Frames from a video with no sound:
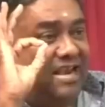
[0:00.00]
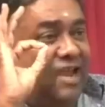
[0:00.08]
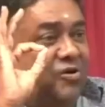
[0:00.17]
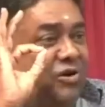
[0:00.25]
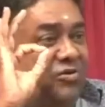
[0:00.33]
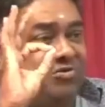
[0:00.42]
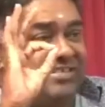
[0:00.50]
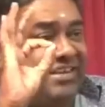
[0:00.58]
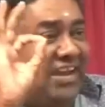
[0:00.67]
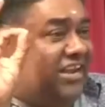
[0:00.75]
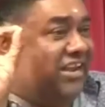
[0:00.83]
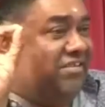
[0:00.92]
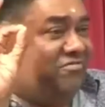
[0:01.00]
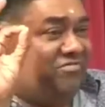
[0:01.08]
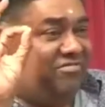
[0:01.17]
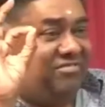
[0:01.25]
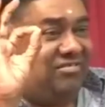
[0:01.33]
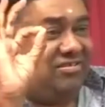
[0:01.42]
Now he was negative
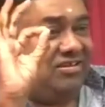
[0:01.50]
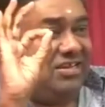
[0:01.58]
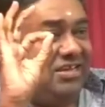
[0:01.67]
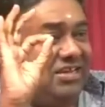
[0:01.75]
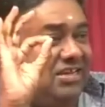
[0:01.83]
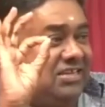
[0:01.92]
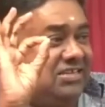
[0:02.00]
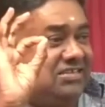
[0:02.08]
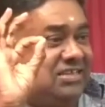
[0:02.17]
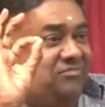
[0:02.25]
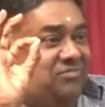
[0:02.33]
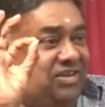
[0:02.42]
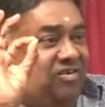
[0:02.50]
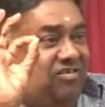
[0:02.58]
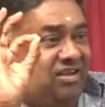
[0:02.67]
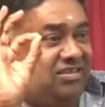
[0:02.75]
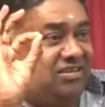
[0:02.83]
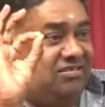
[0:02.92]
something
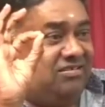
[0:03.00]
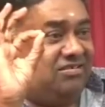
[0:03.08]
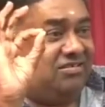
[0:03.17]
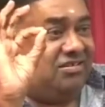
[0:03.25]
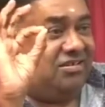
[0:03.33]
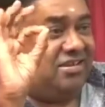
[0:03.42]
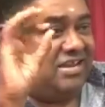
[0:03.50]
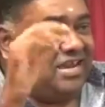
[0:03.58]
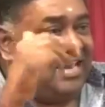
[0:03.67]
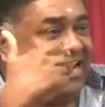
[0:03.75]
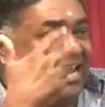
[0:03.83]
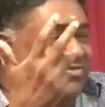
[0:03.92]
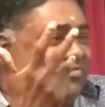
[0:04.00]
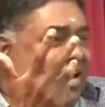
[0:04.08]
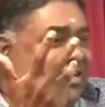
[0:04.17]
or other. And I used to